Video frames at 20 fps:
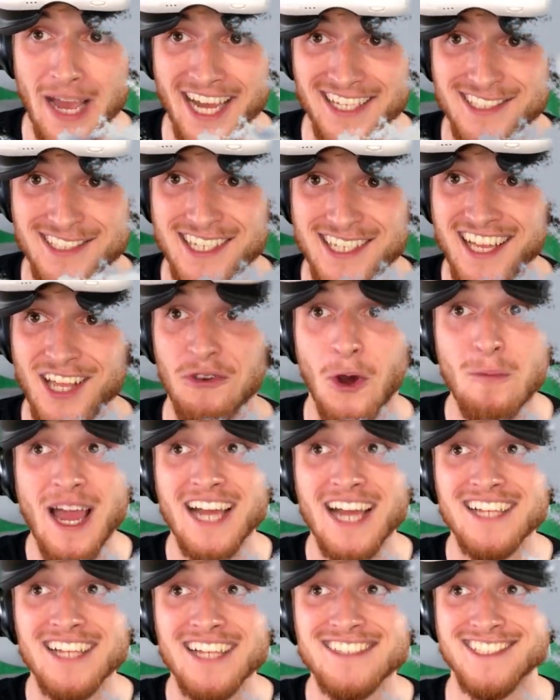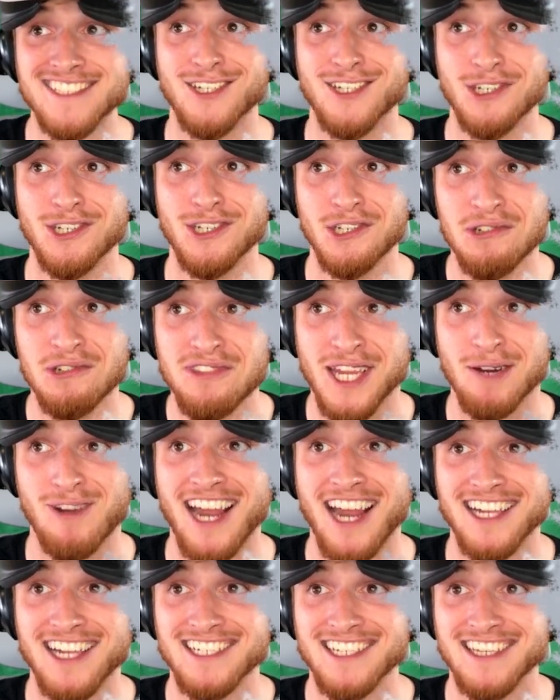Nomads is a new thing we're
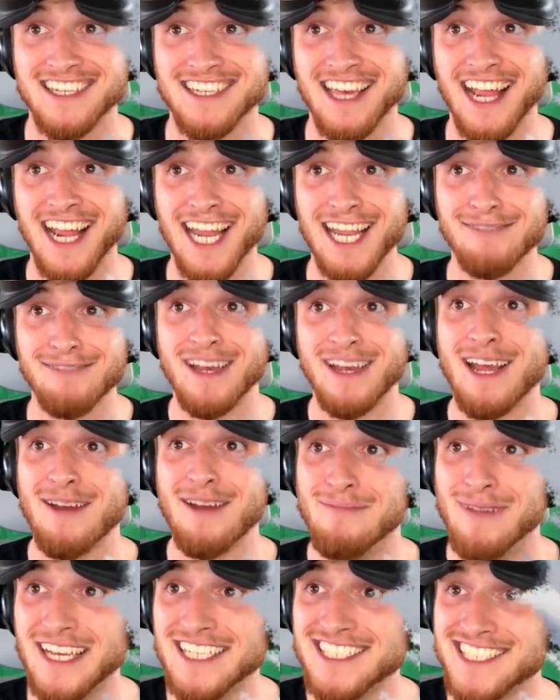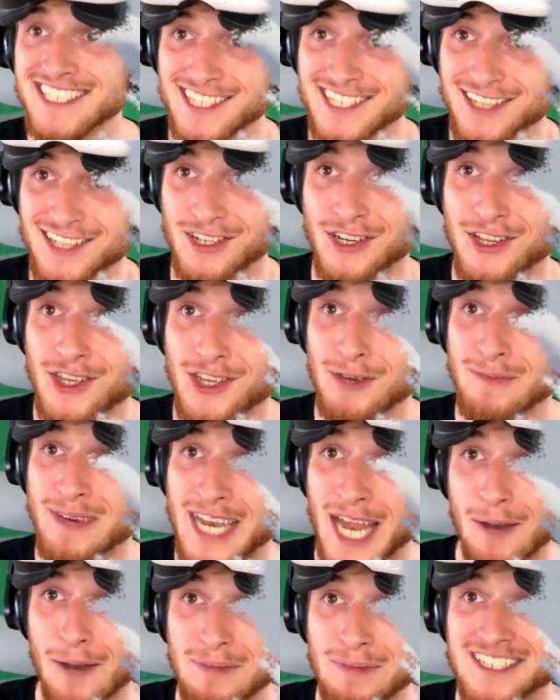adding to the game. Basically, they're
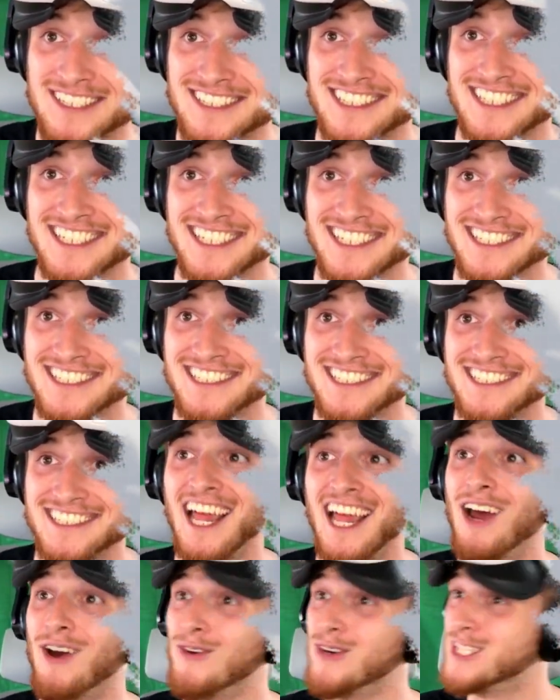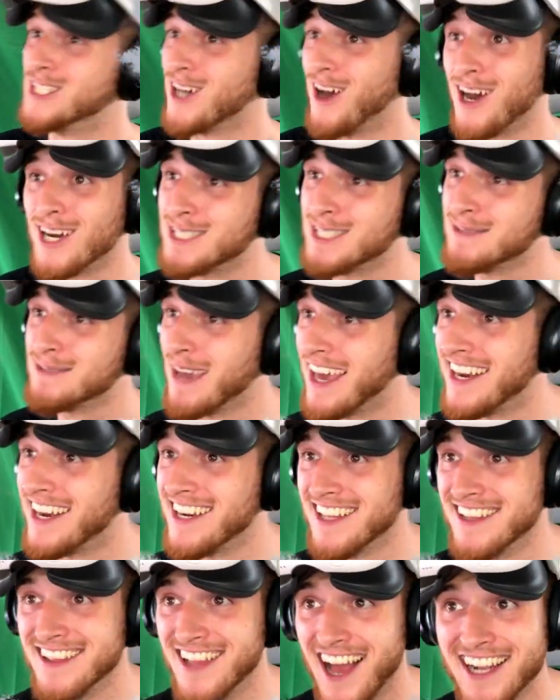human NPCs. We talked about
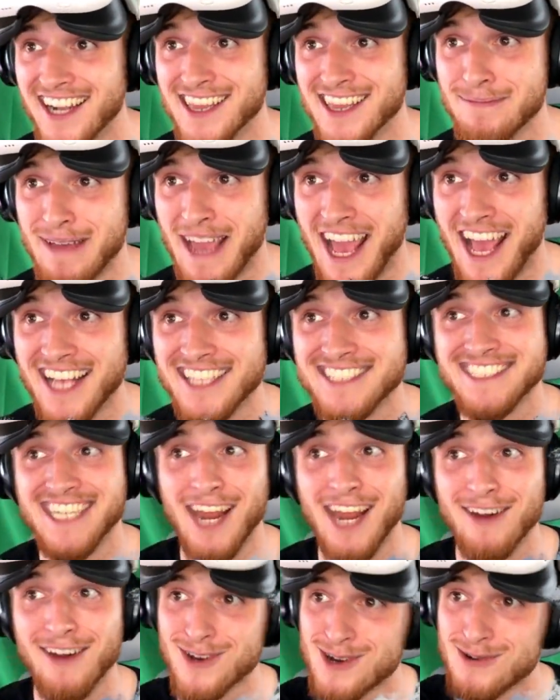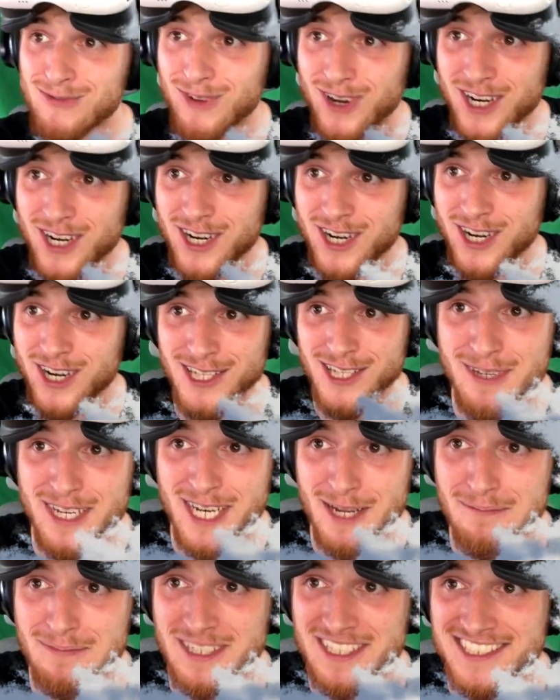it a lot in the past. Everyone wanted human
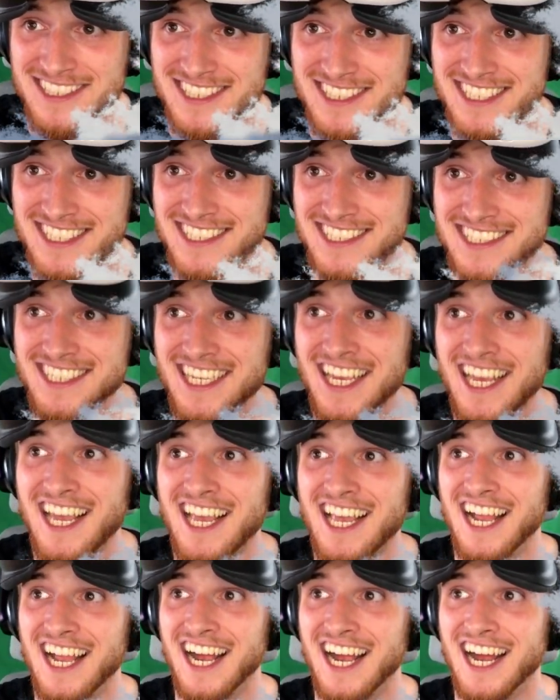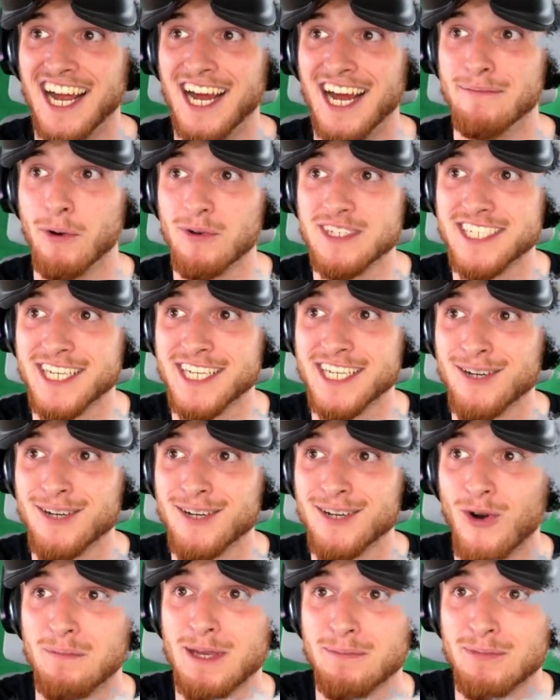NPCs, but we didn't
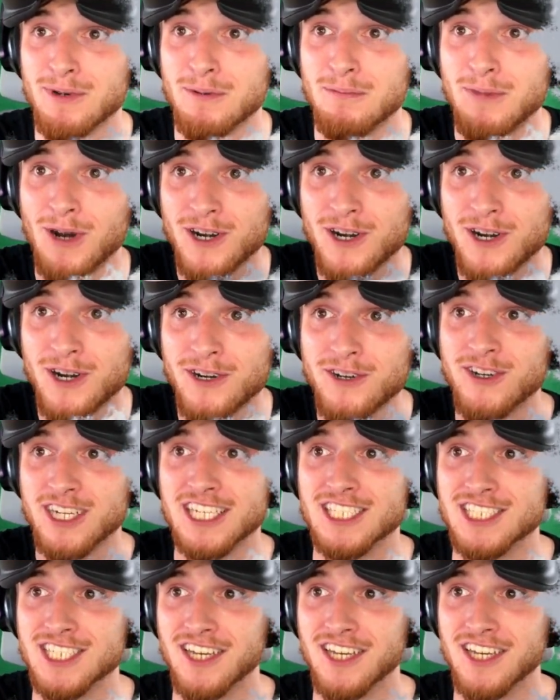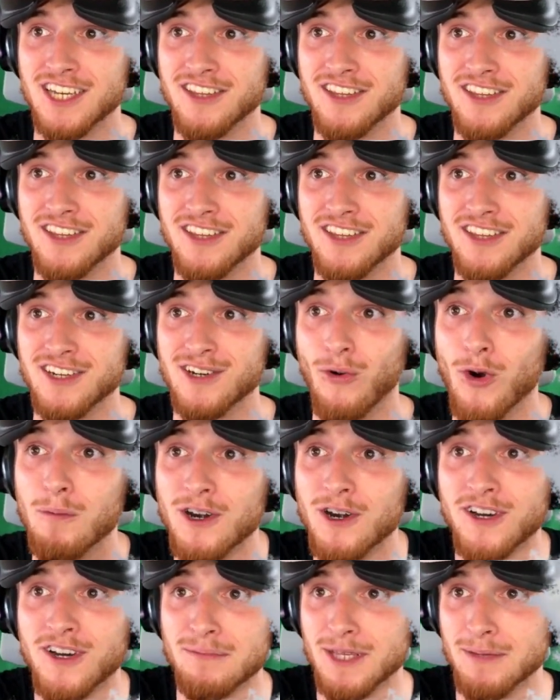want people murdering each other or
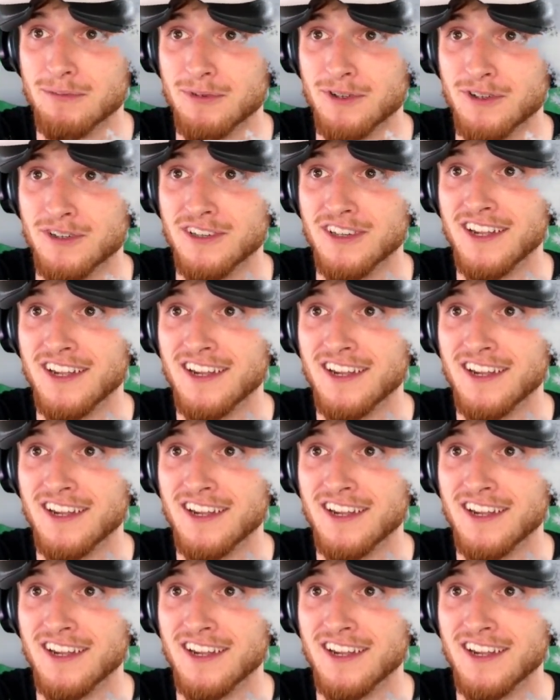murdering people